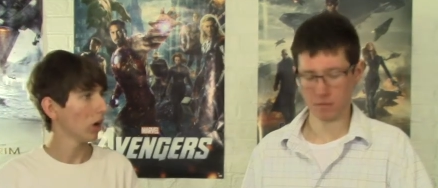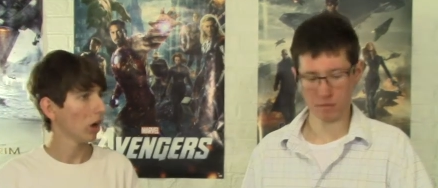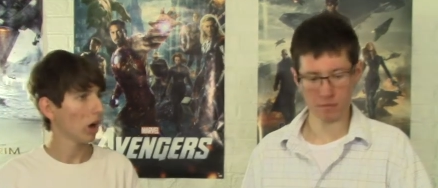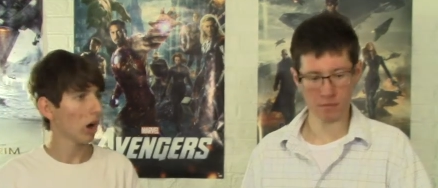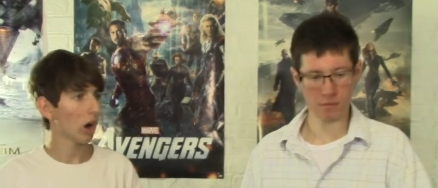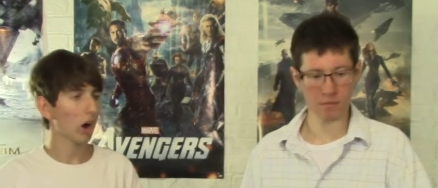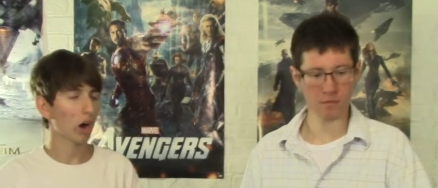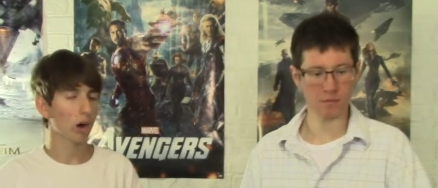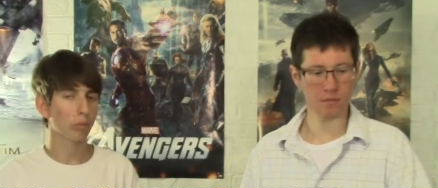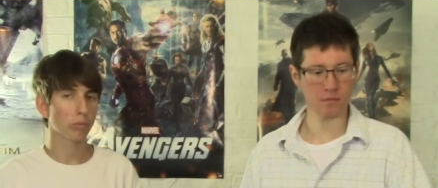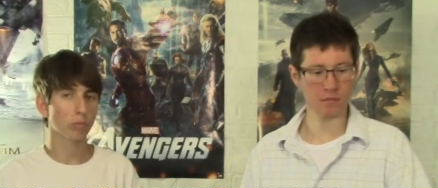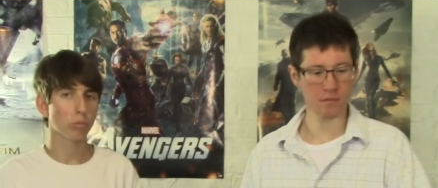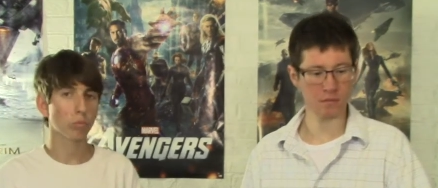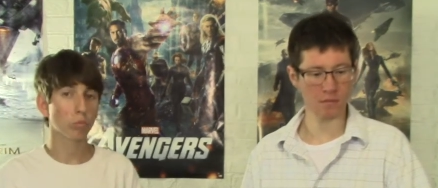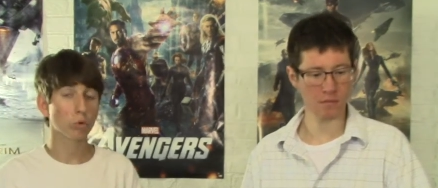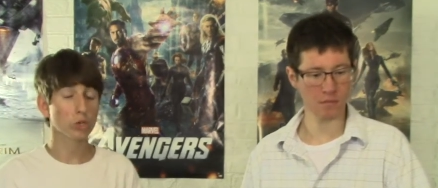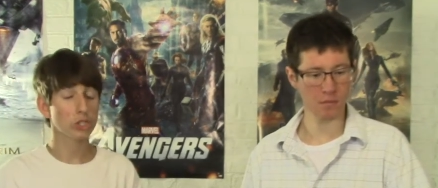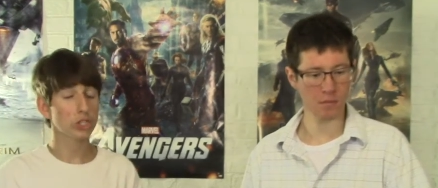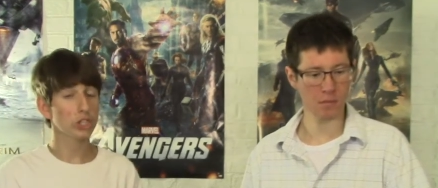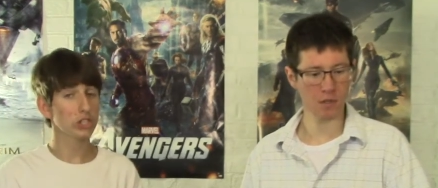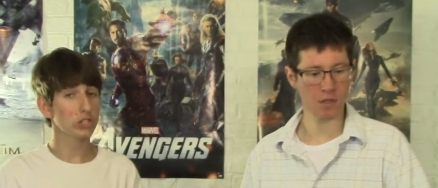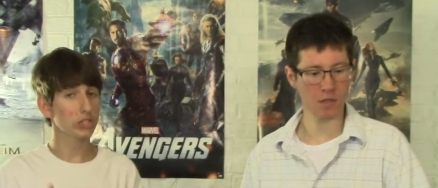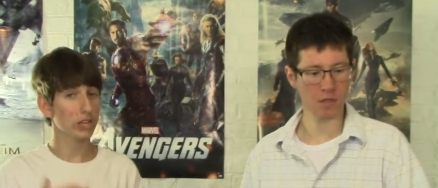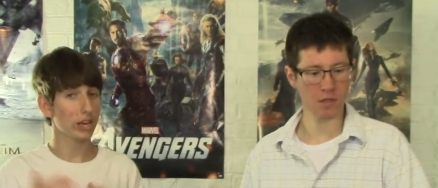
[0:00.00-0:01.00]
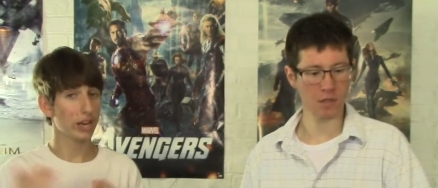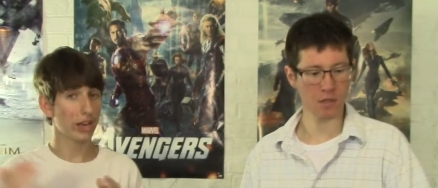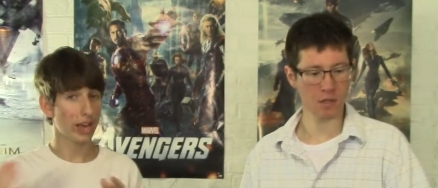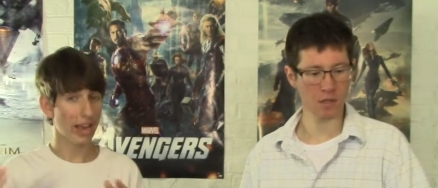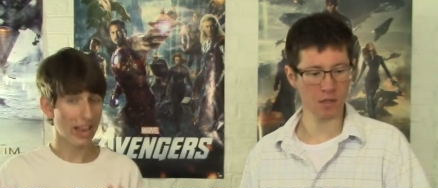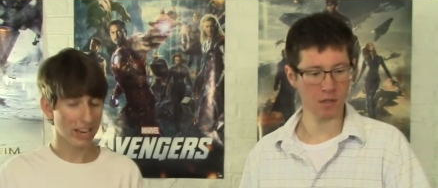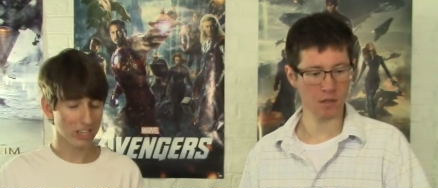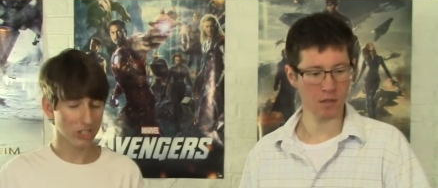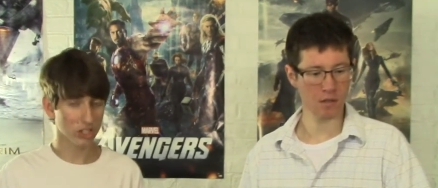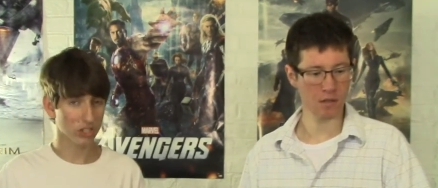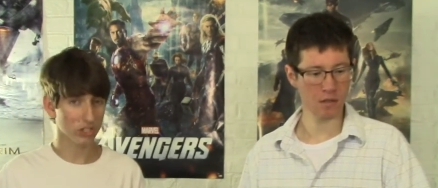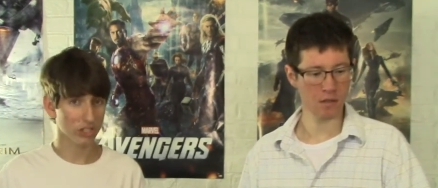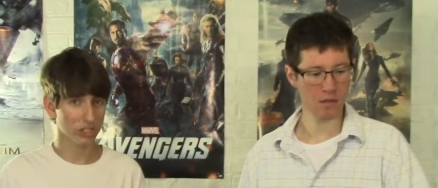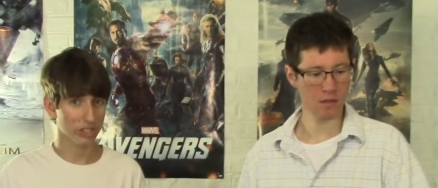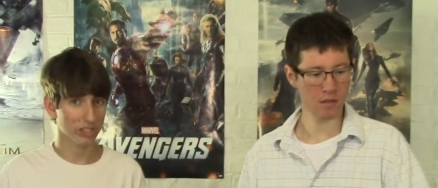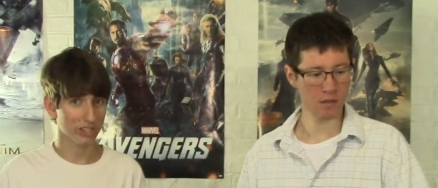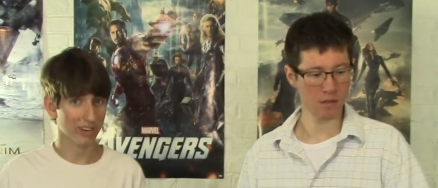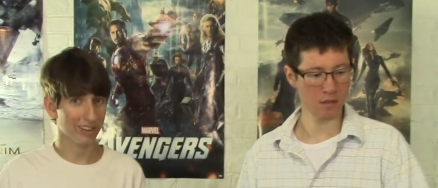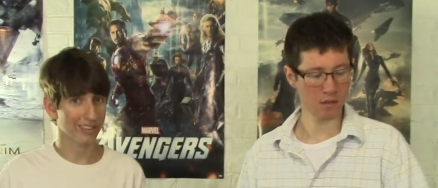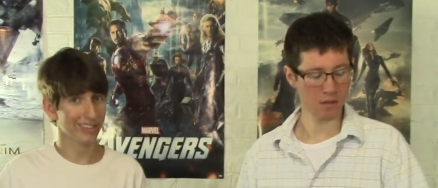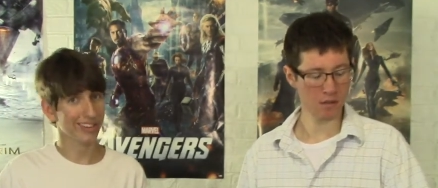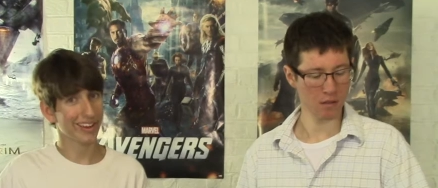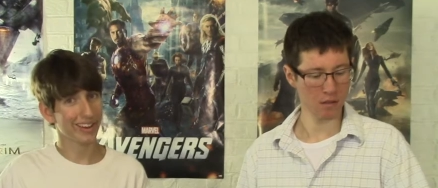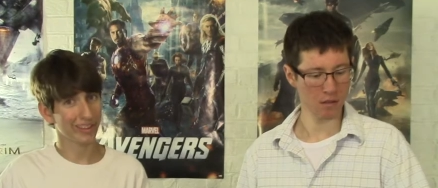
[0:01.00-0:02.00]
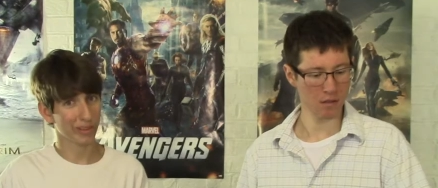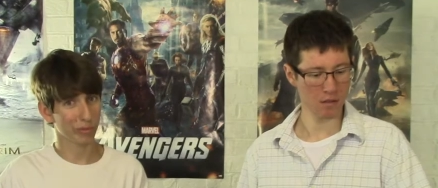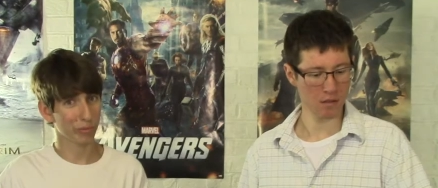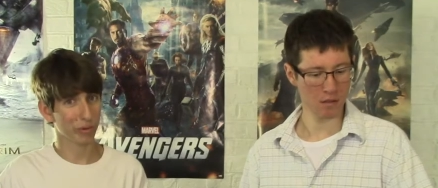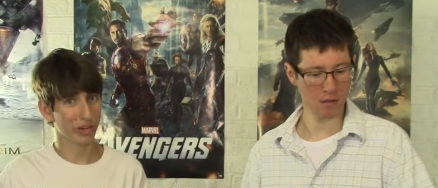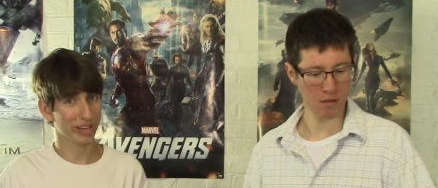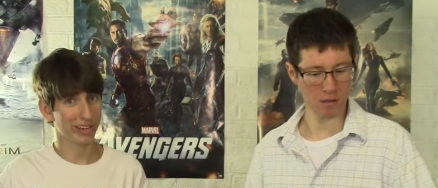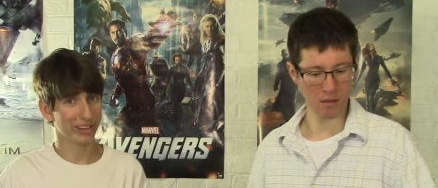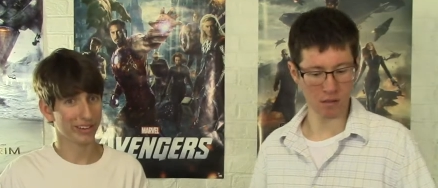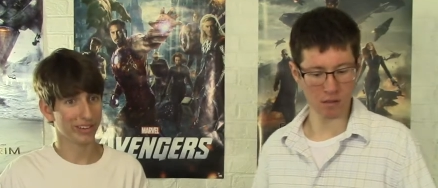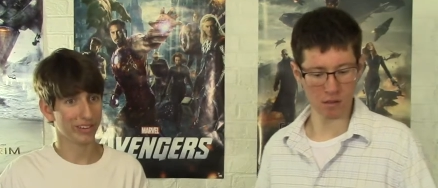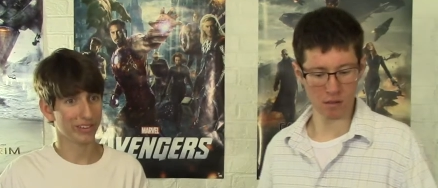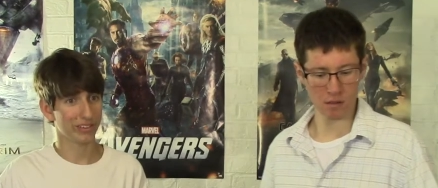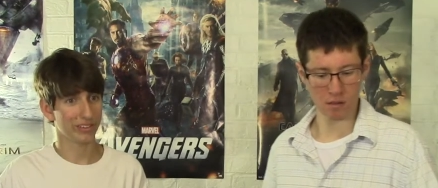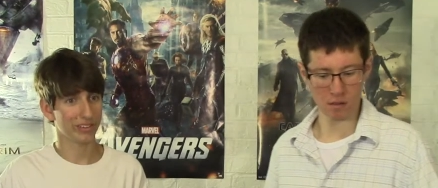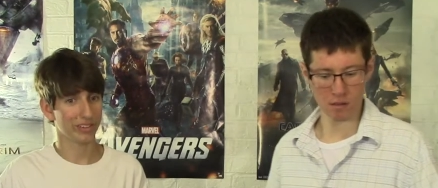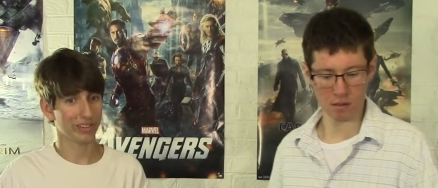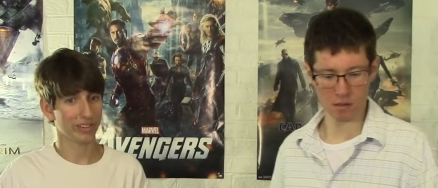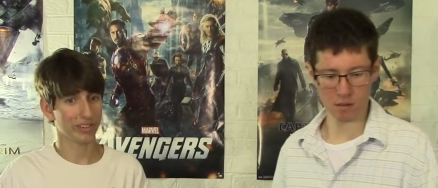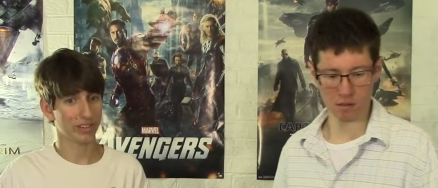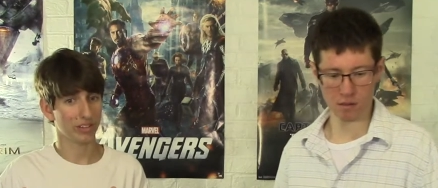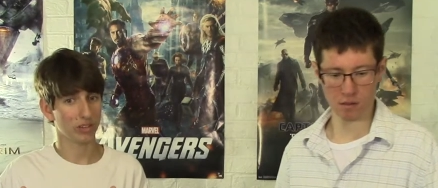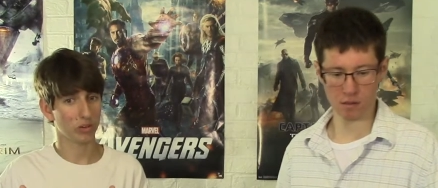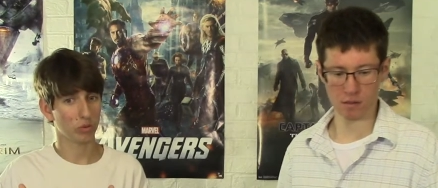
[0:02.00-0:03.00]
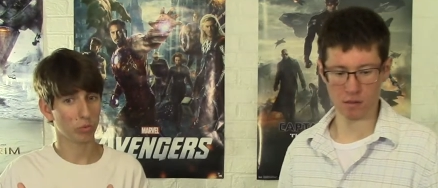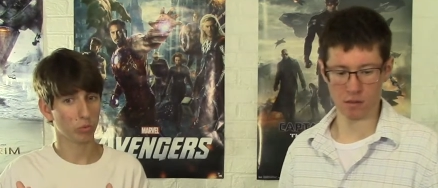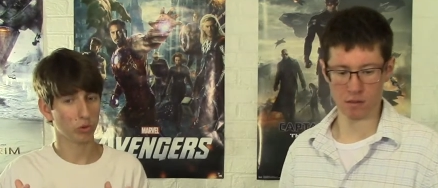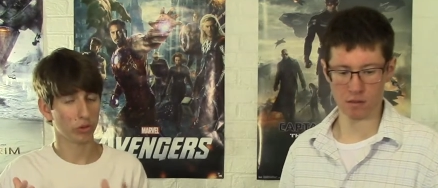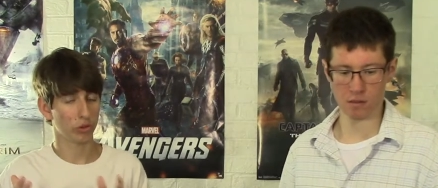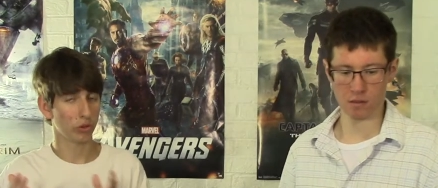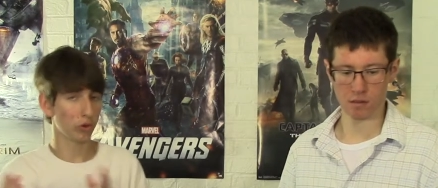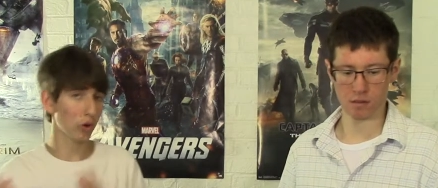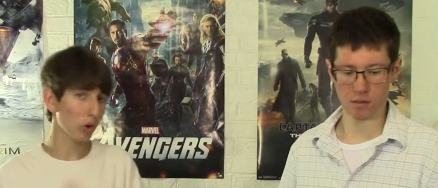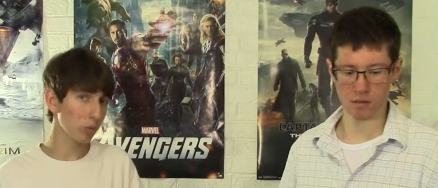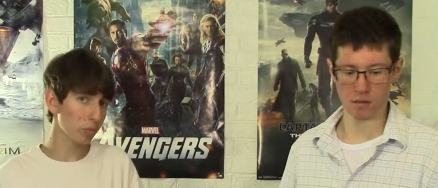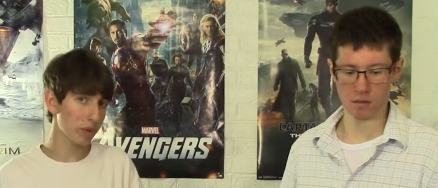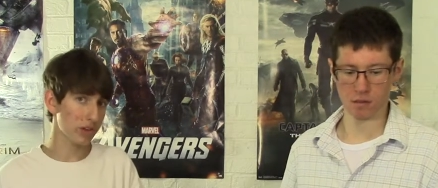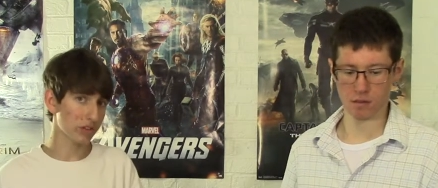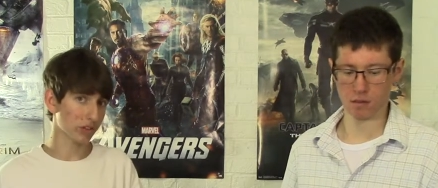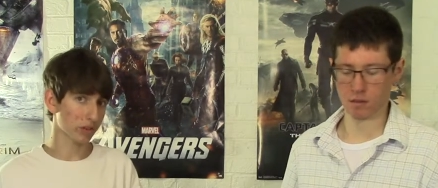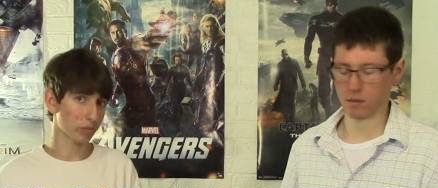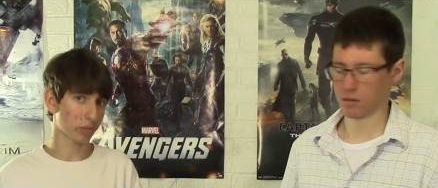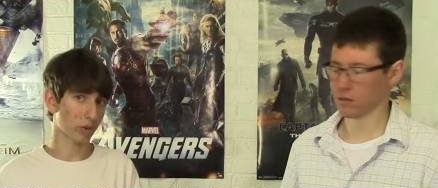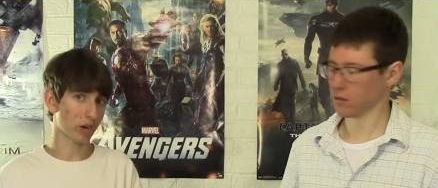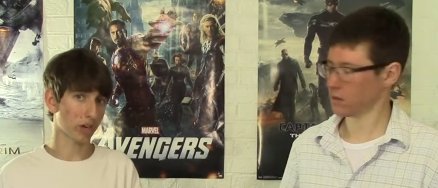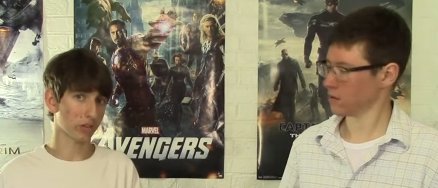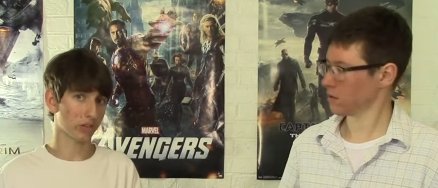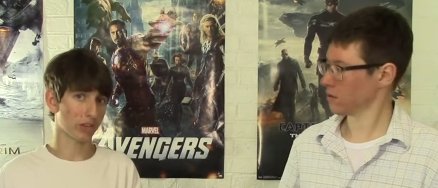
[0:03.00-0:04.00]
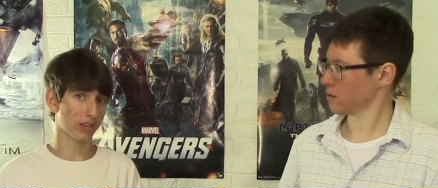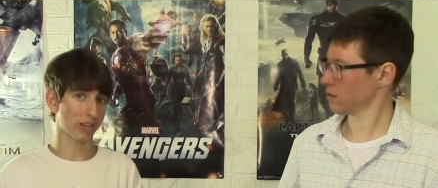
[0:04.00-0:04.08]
Speaker 1: um, which is actually a lot of the way it is with node-based compositing,